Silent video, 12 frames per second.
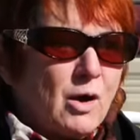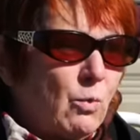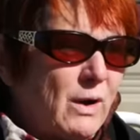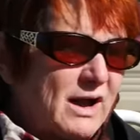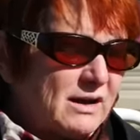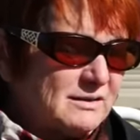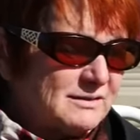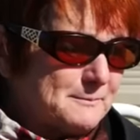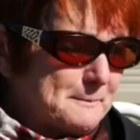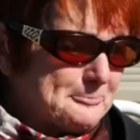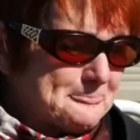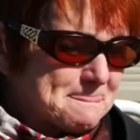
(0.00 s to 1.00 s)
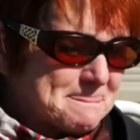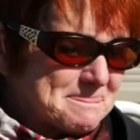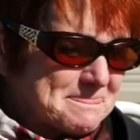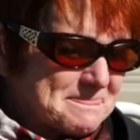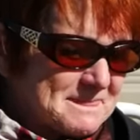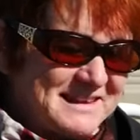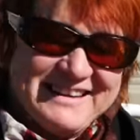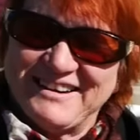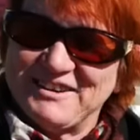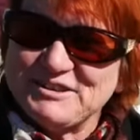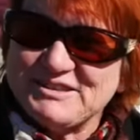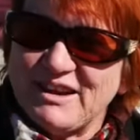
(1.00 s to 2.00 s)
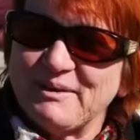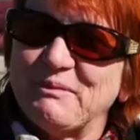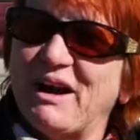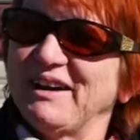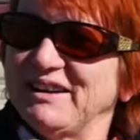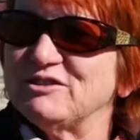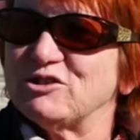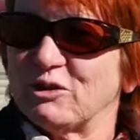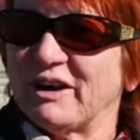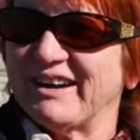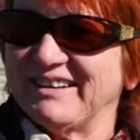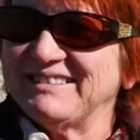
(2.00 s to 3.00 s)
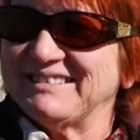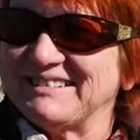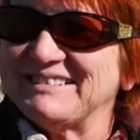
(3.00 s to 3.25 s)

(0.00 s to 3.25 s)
Well, yes, I enjoy it.